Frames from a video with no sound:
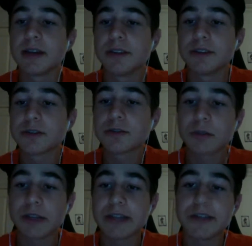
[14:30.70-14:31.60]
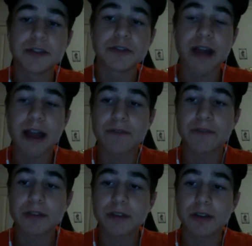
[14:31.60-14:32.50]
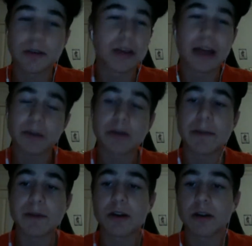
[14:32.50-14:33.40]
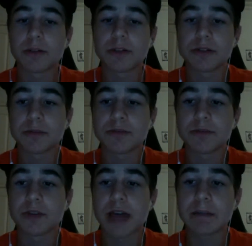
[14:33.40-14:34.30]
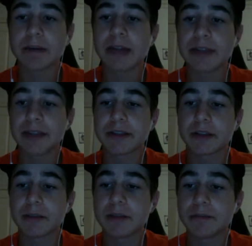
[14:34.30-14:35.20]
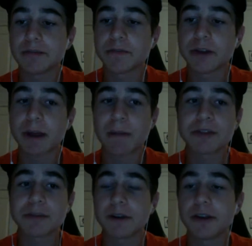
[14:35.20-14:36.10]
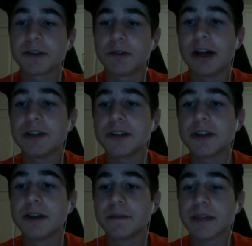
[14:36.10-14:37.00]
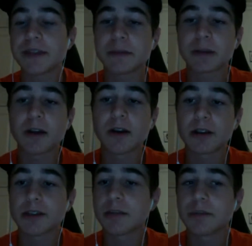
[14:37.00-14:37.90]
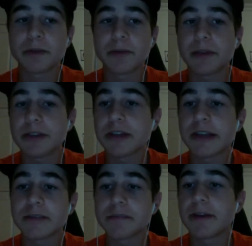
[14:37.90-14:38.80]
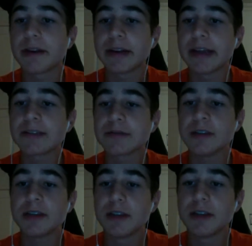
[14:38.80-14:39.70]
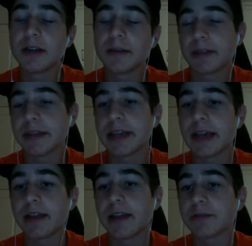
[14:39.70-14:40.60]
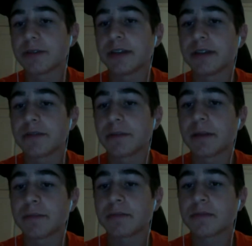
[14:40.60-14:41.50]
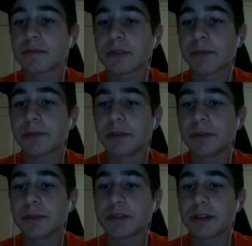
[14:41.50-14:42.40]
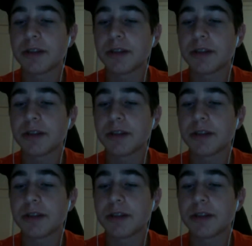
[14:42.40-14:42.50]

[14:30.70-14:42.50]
this 2019 draft. Or not, okay, Makar was chosen before that, but I think they're going to be very promising players to watch. I think Makar is going to replace Tyson Barrie nicely. And then, yeah, that's really it for my top 2 prediction.